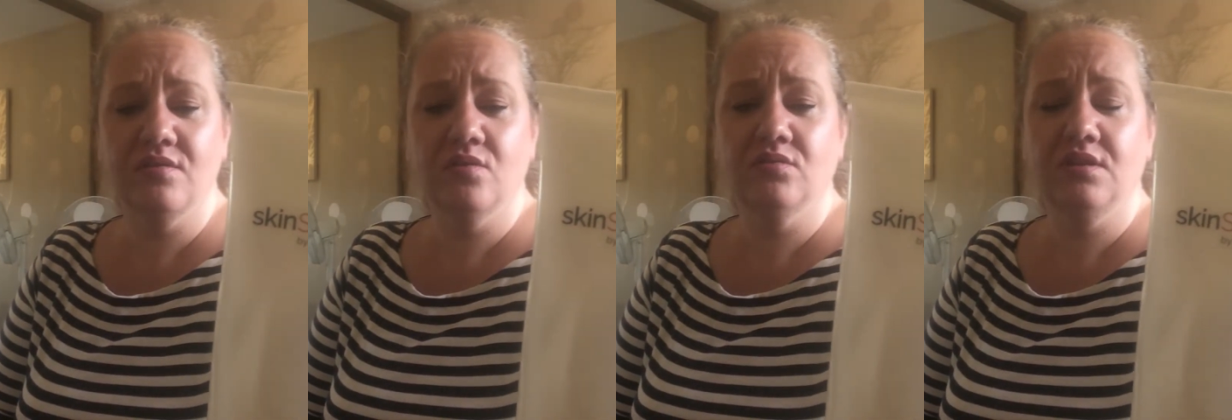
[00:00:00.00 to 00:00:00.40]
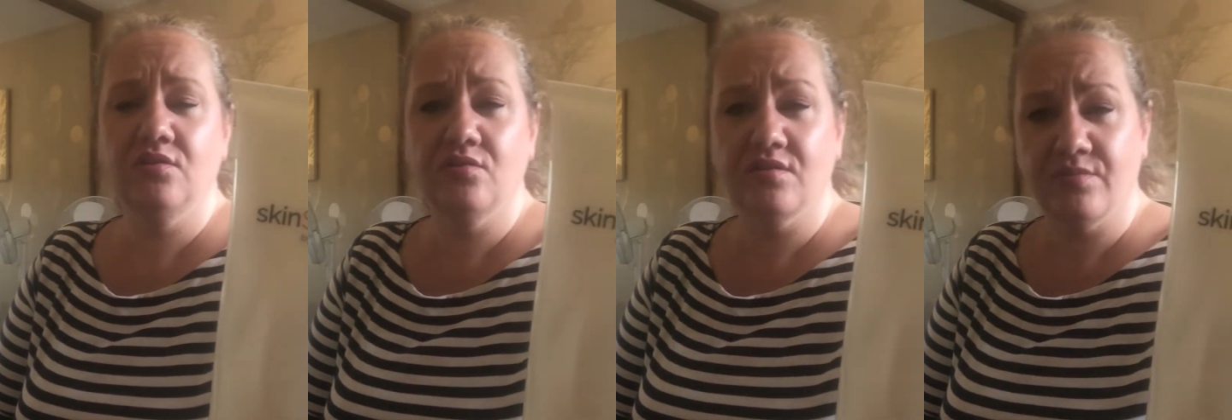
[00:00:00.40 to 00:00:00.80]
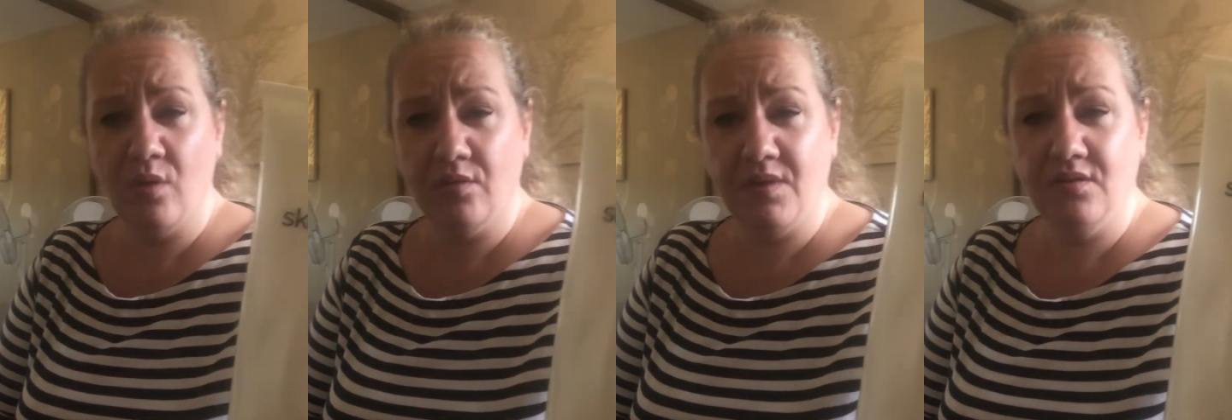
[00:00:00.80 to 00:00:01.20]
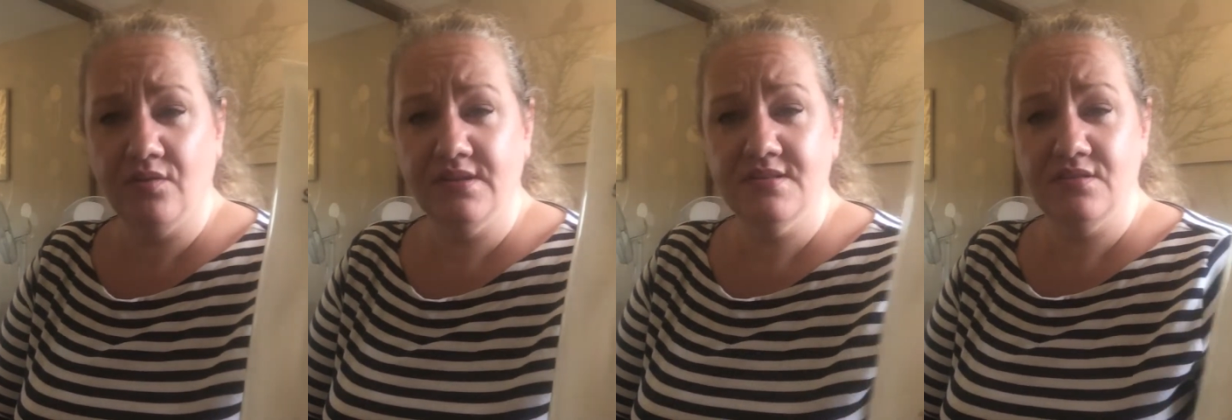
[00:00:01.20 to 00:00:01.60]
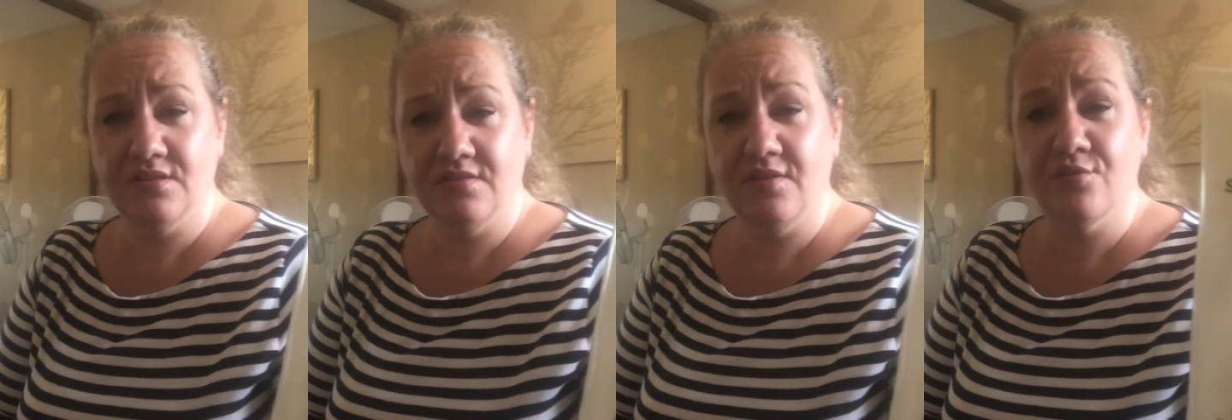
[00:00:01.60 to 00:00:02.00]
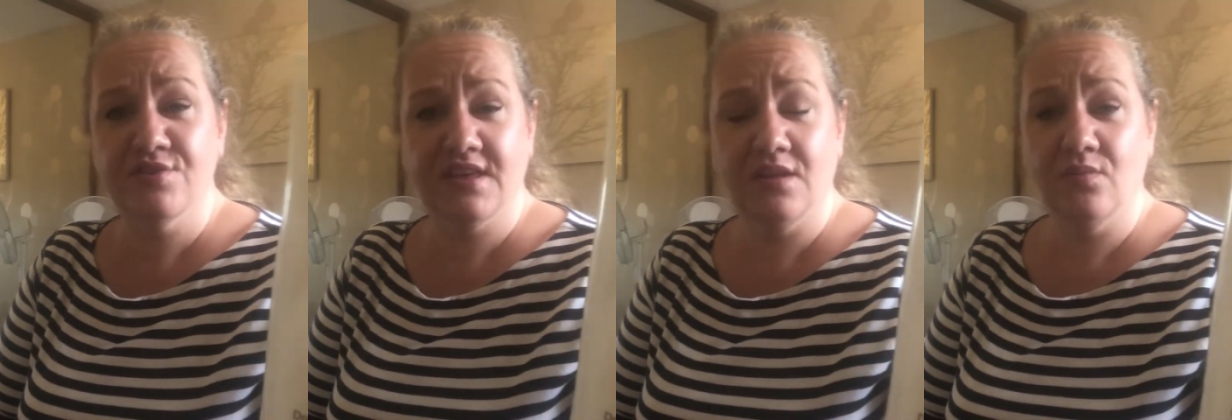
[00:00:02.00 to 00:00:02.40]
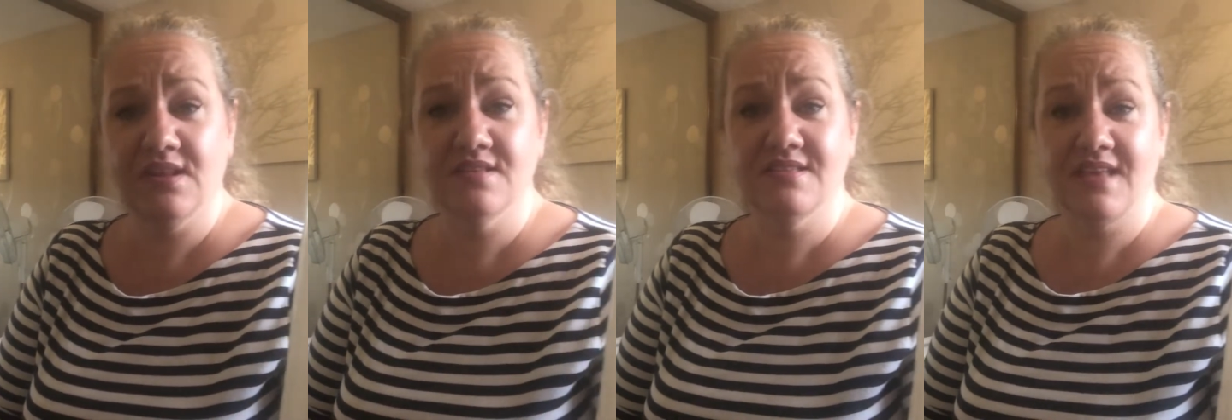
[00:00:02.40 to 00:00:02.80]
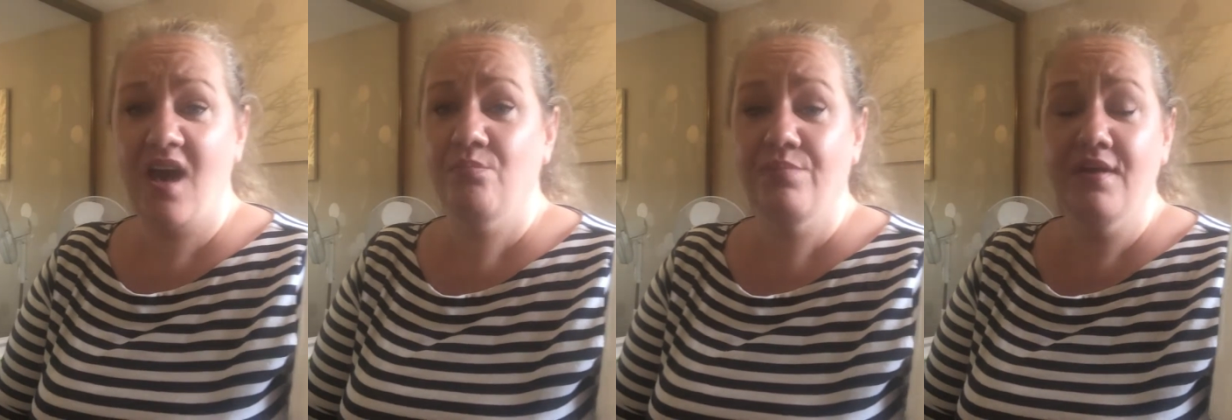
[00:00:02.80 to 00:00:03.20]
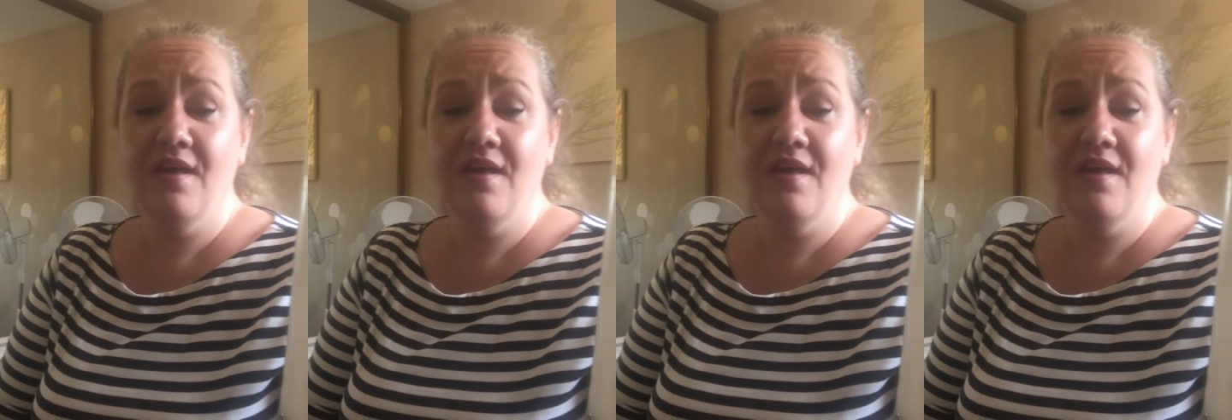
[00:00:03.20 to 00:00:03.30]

you only use a small amount on your skin when it's damp,